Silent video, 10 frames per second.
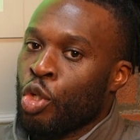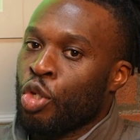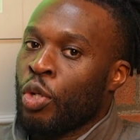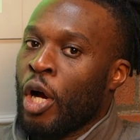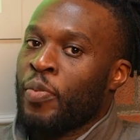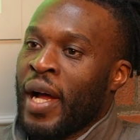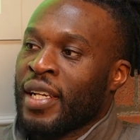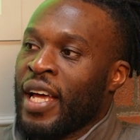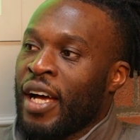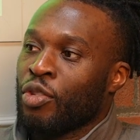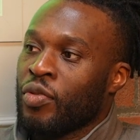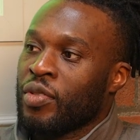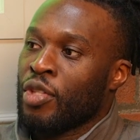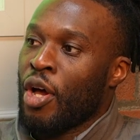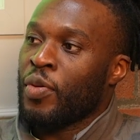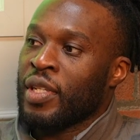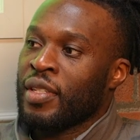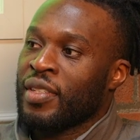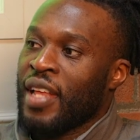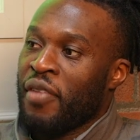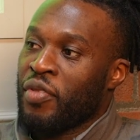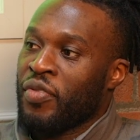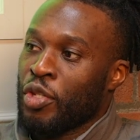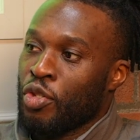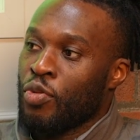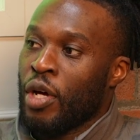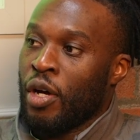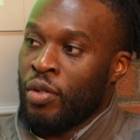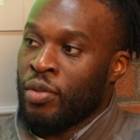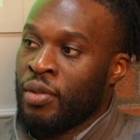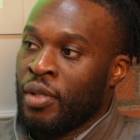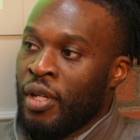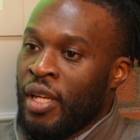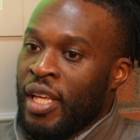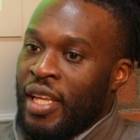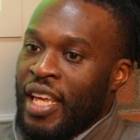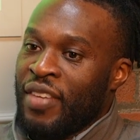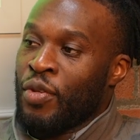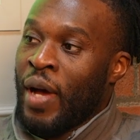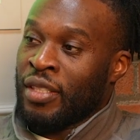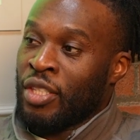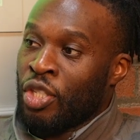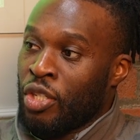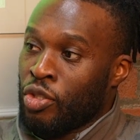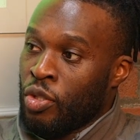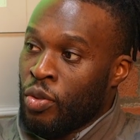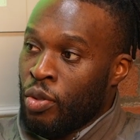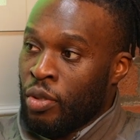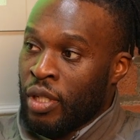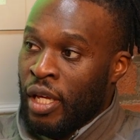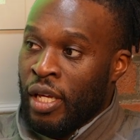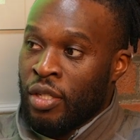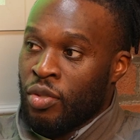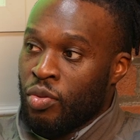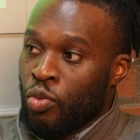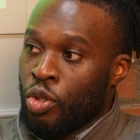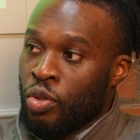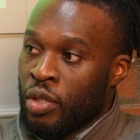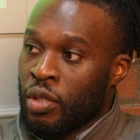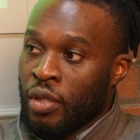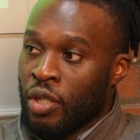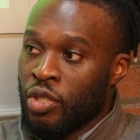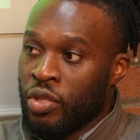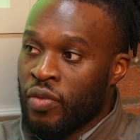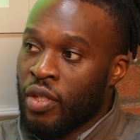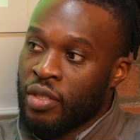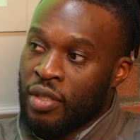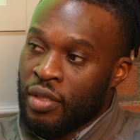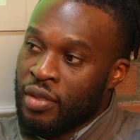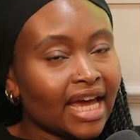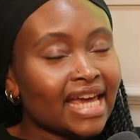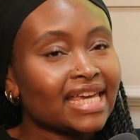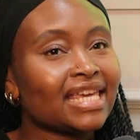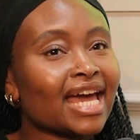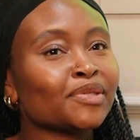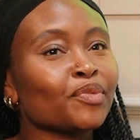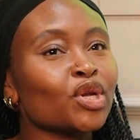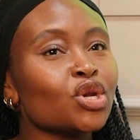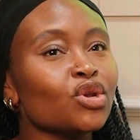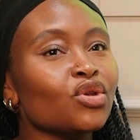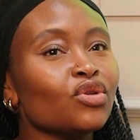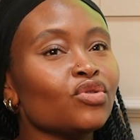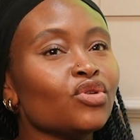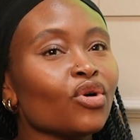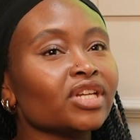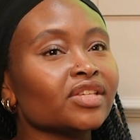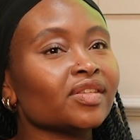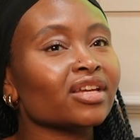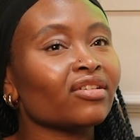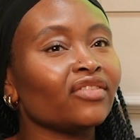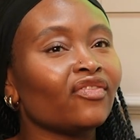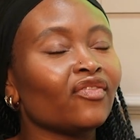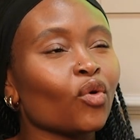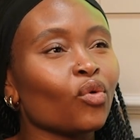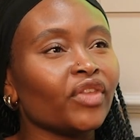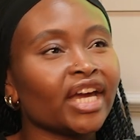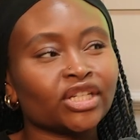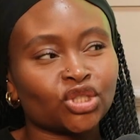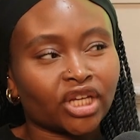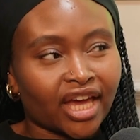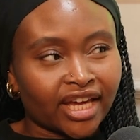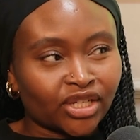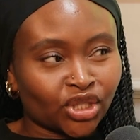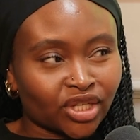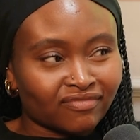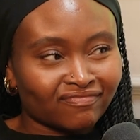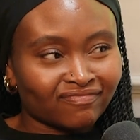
you go back now, knowing everything you know? If you had the chance to do it all again, would you still go to university? Yes, but not necessarily for the education.